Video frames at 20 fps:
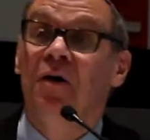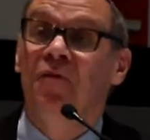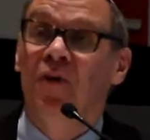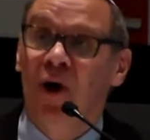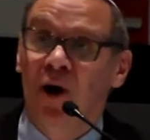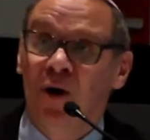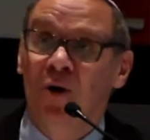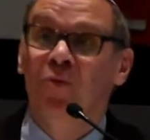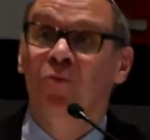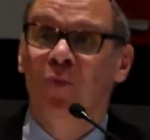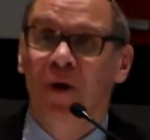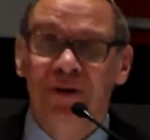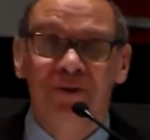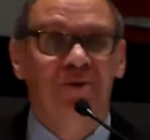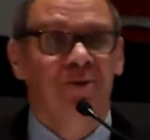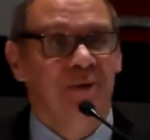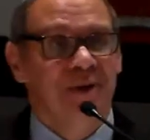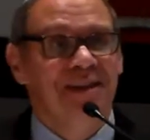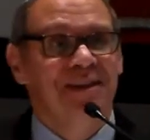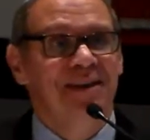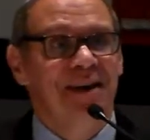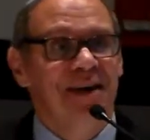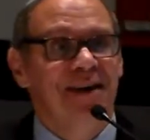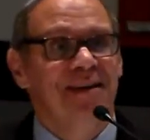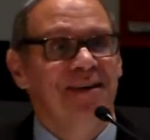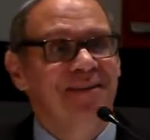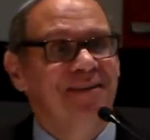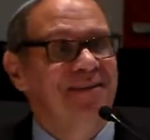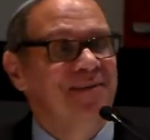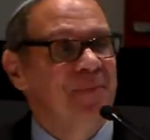Of her, what do we
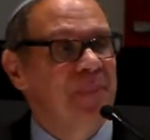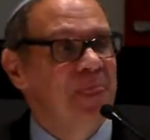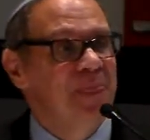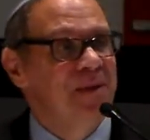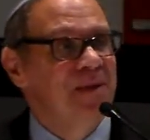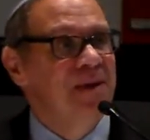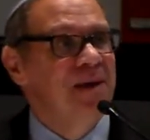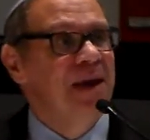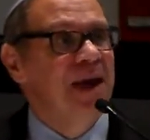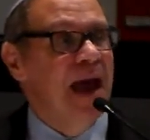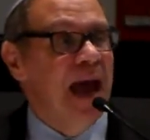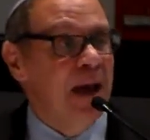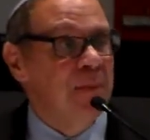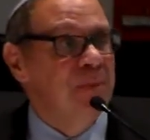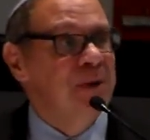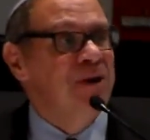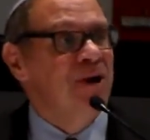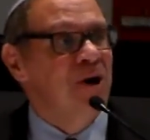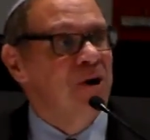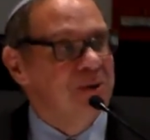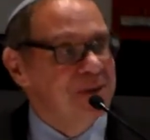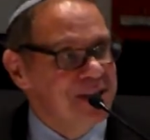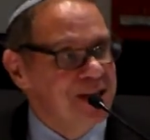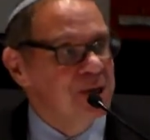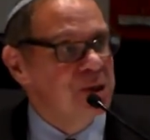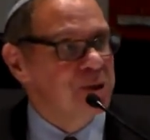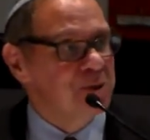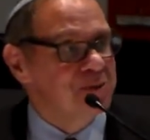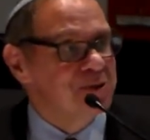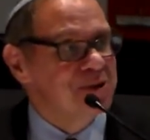say? Happy are her
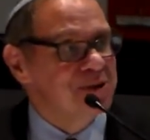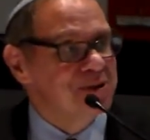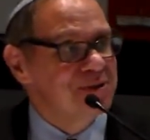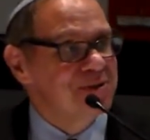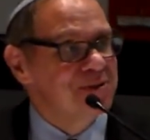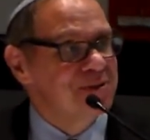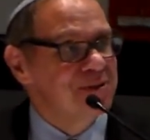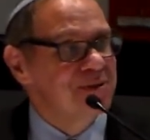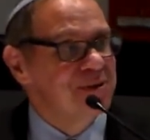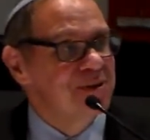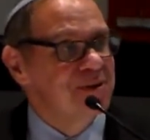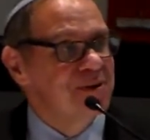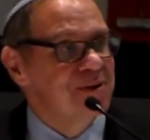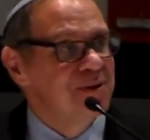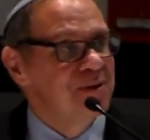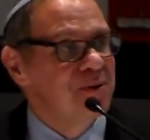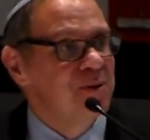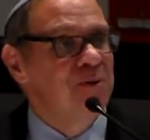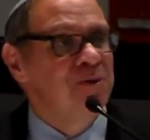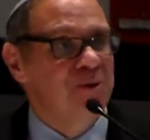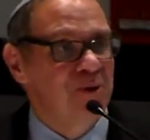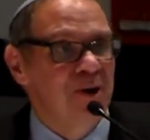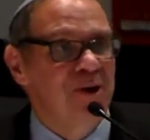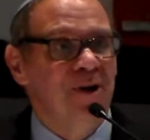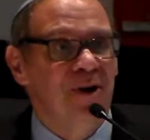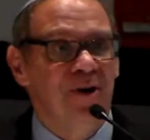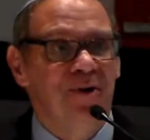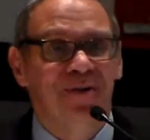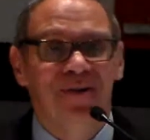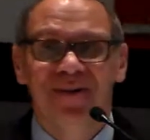teachers who taught
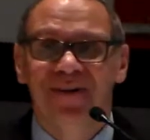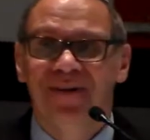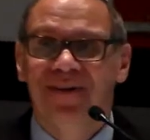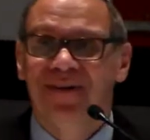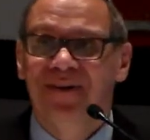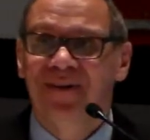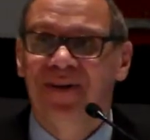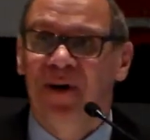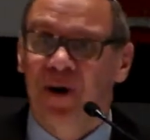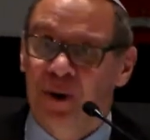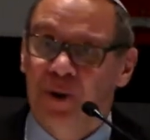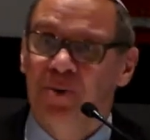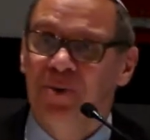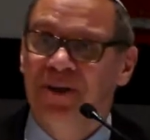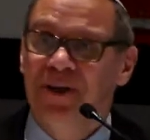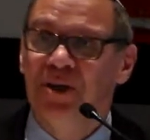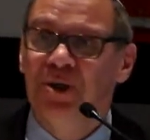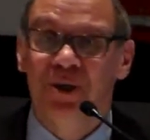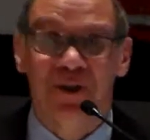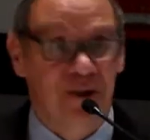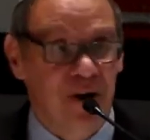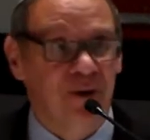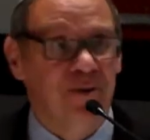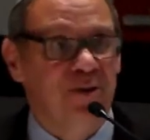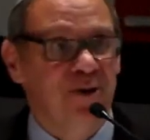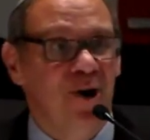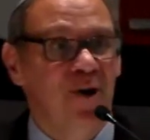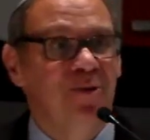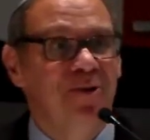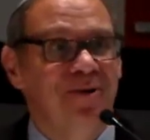her tradition, her
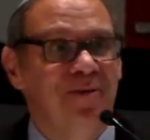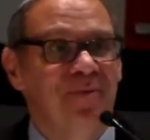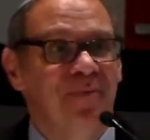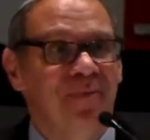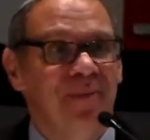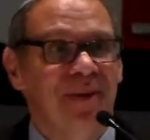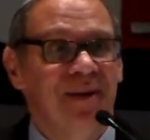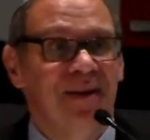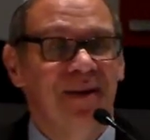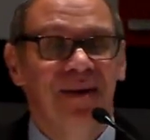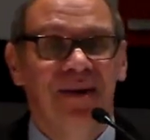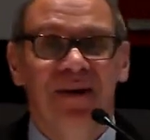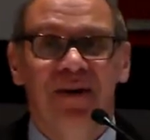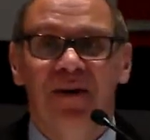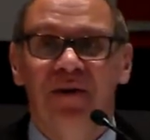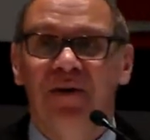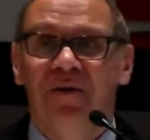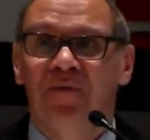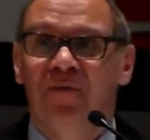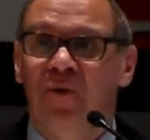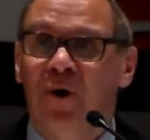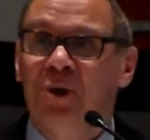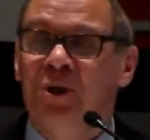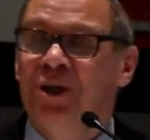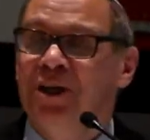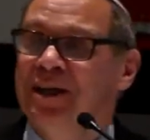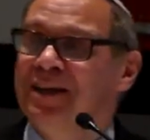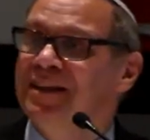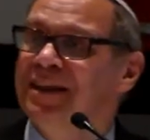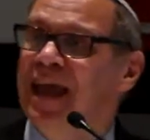Torah.
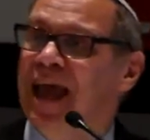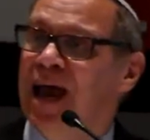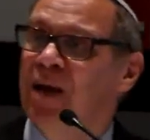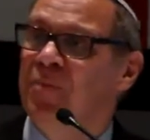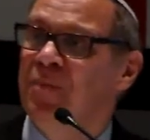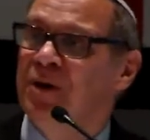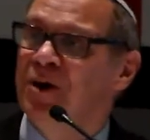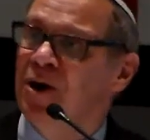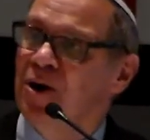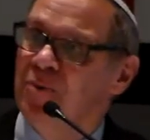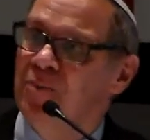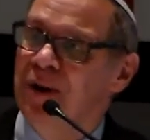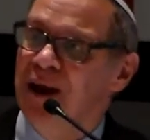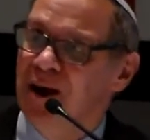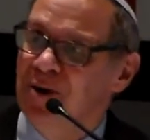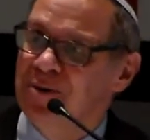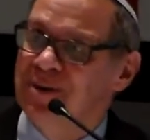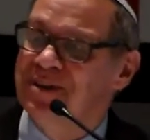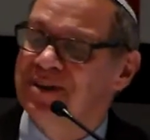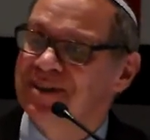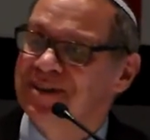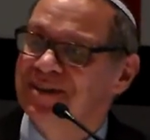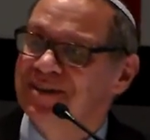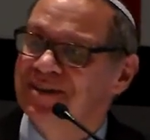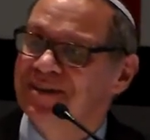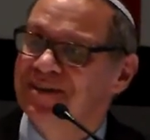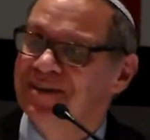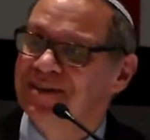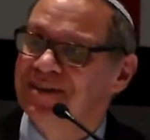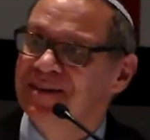Fortunate and happy are her parents
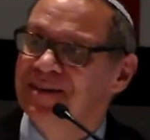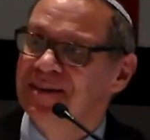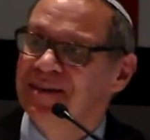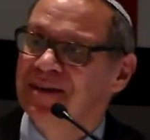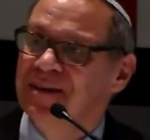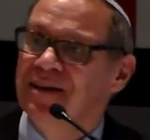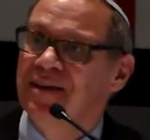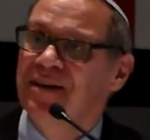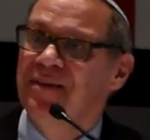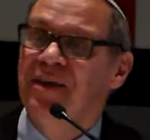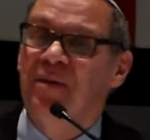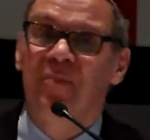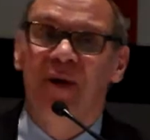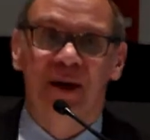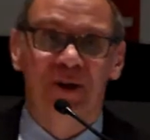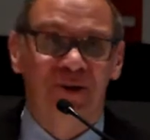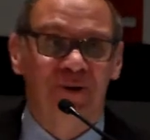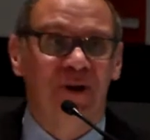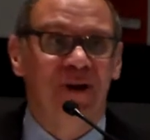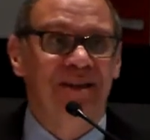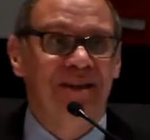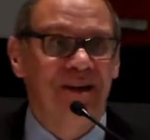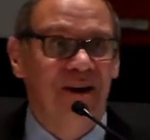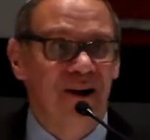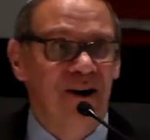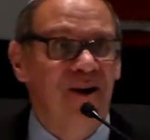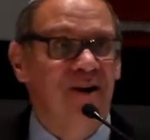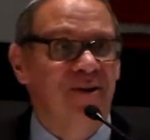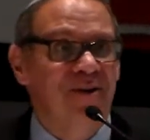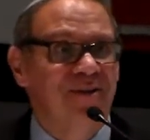who passed on to
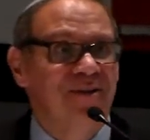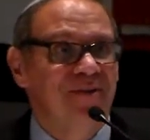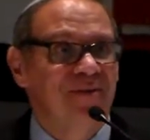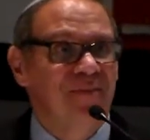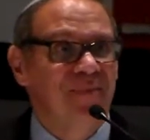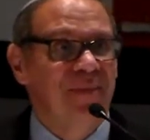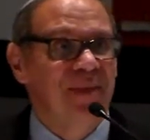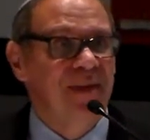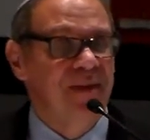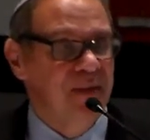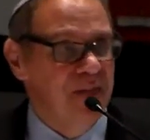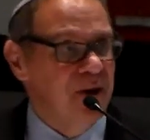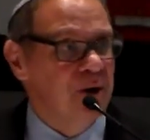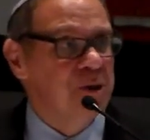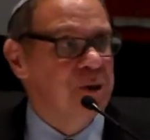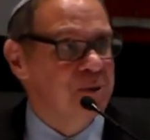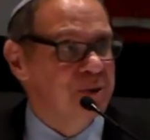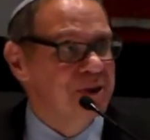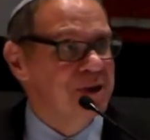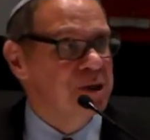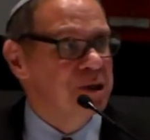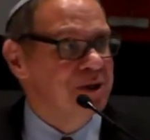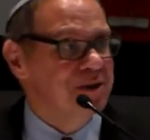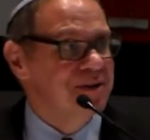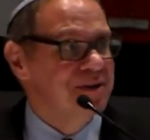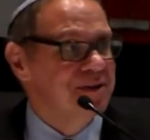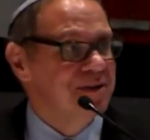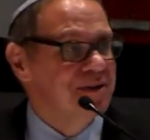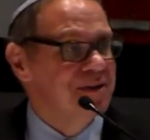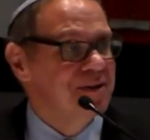her their
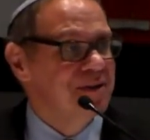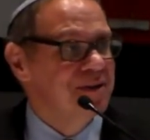tradition.